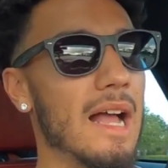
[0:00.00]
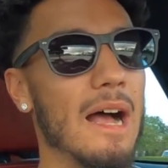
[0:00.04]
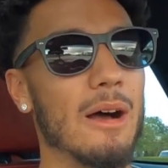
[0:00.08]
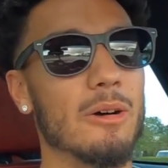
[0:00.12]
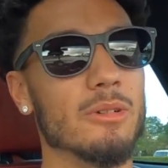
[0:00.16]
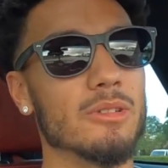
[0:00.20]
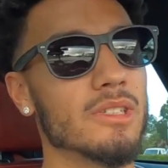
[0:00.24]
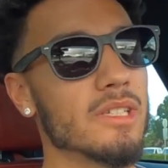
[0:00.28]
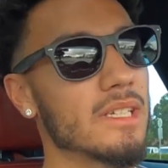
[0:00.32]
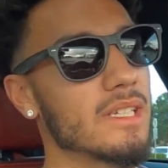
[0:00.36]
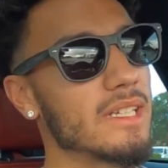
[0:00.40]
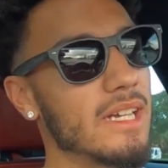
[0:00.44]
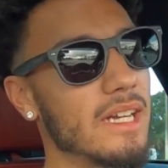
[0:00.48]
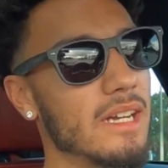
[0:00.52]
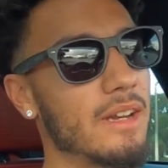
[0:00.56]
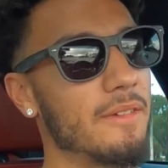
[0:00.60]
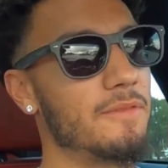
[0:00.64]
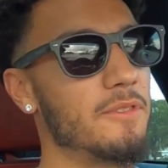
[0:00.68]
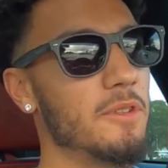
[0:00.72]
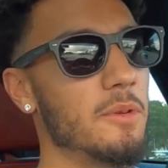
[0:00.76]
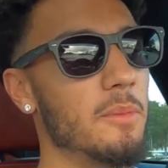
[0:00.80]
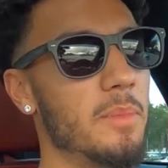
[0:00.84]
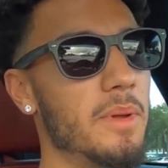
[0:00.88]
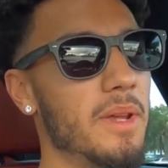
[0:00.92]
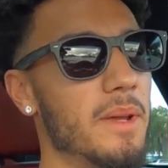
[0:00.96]
I was looking at a
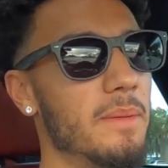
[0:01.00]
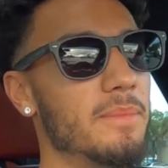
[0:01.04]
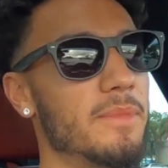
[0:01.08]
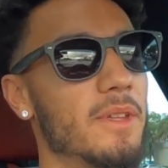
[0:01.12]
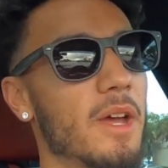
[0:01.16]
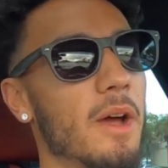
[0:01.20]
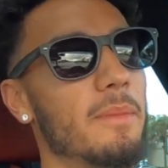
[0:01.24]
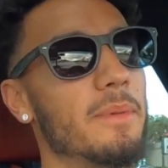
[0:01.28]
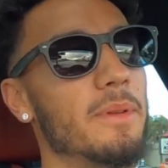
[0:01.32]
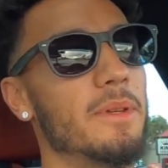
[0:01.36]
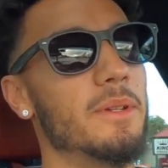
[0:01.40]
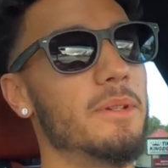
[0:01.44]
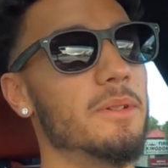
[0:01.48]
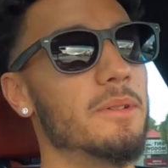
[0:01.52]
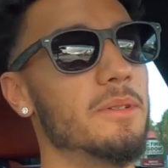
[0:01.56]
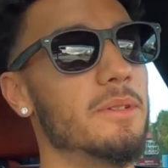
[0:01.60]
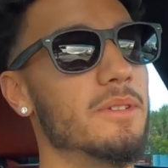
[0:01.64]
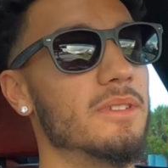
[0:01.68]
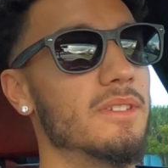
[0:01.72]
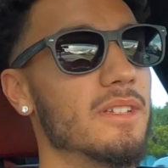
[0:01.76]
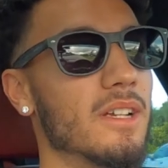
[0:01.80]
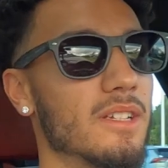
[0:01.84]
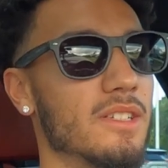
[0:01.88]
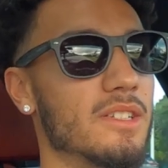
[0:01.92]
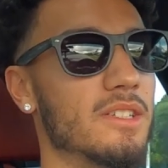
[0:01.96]
few
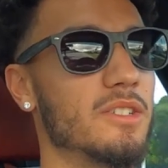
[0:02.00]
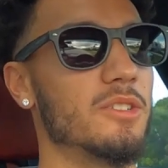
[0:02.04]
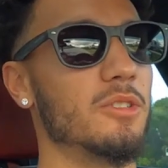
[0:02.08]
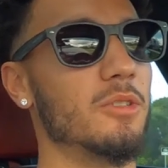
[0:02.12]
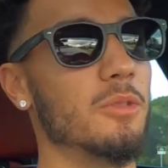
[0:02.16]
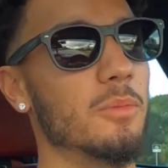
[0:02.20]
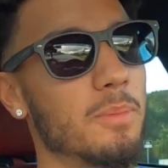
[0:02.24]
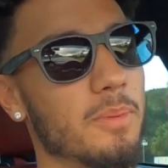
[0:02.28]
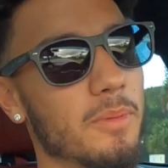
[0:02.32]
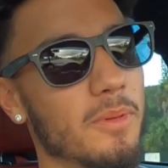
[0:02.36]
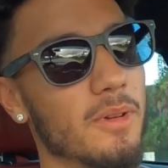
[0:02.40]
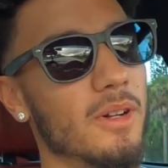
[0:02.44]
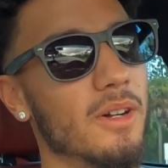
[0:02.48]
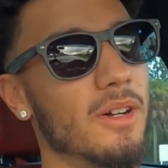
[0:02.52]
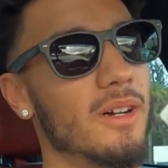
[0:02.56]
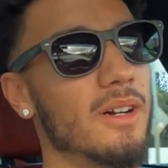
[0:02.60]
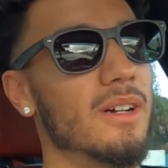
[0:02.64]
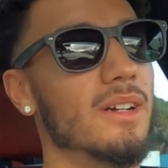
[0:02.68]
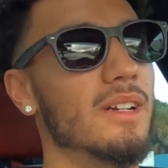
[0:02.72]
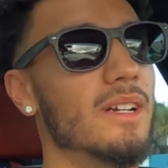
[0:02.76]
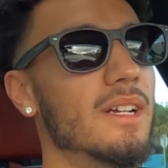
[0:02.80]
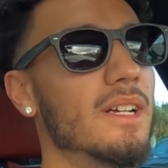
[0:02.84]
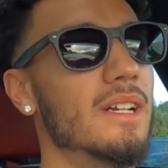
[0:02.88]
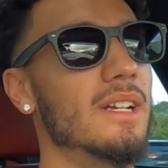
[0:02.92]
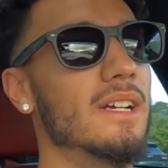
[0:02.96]
BMWs, a Supra,